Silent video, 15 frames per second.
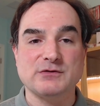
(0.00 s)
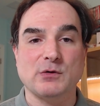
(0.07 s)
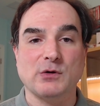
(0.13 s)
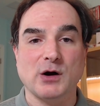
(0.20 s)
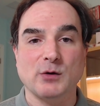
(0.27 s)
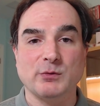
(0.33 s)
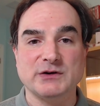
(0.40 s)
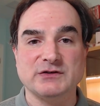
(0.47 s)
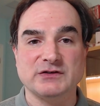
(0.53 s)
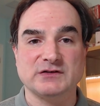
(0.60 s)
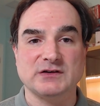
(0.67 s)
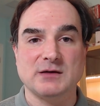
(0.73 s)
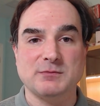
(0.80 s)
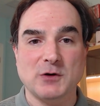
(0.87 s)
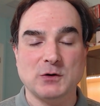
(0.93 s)
or are we just
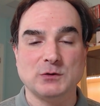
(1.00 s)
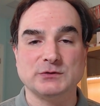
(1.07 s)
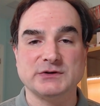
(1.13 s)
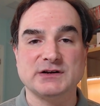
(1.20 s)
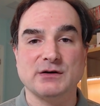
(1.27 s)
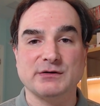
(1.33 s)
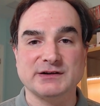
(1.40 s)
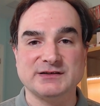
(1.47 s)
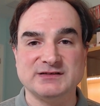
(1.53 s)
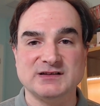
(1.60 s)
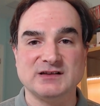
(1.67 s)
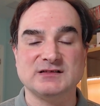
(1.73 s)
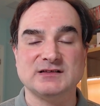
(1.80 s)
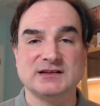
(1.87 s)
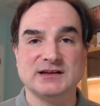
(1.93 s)
upholding our
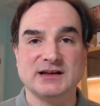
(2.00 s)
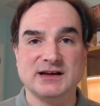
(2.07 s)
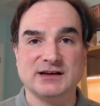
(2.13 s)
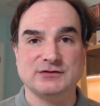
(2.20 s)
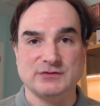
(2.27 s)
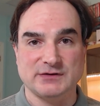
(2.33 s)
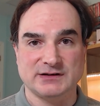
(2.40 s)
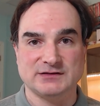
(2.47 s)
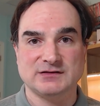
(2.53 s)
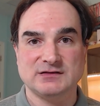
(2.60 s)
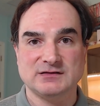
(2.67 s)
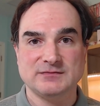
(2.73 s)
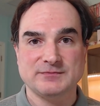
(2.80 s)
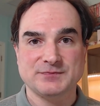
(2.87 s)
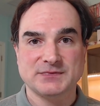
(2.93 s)
existing ignorance?